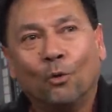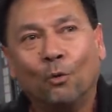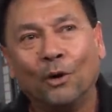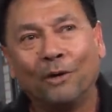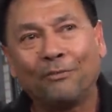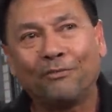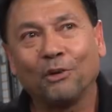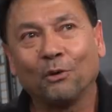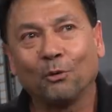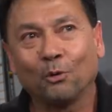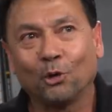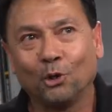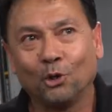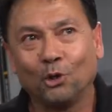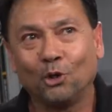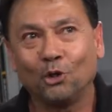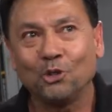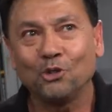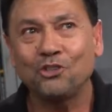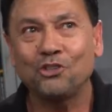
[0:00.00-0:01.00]
with the
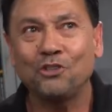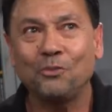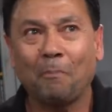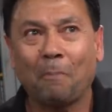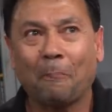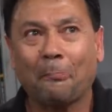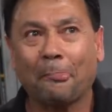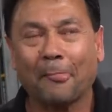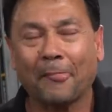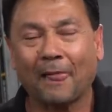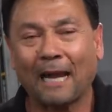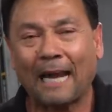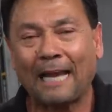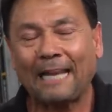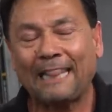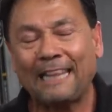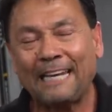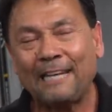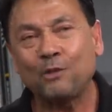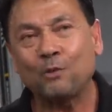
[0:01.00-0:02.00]
rules, I
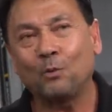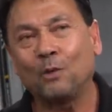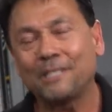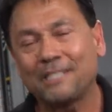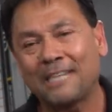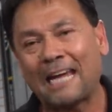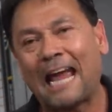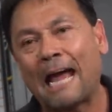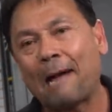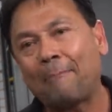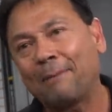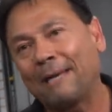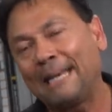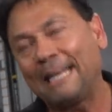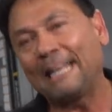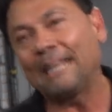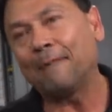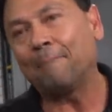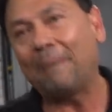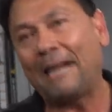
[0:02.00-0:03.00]
think what's happened
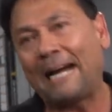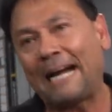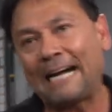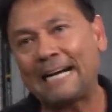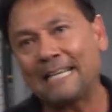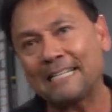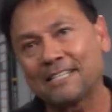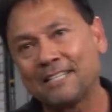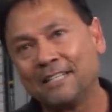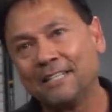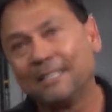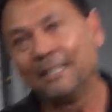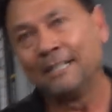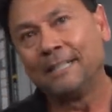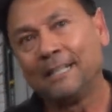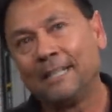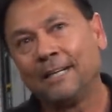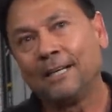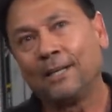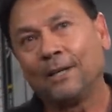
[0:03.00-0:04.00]
in the past,
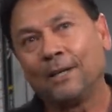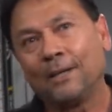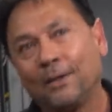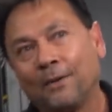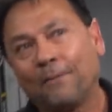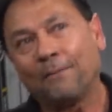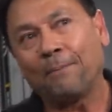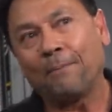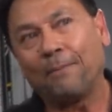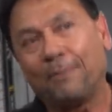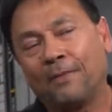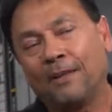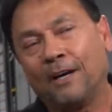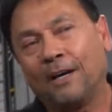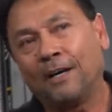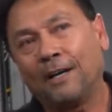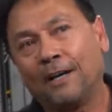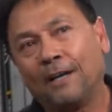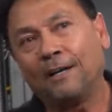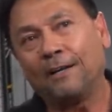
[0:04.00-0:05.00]

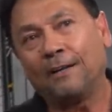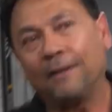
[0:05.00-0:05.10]
the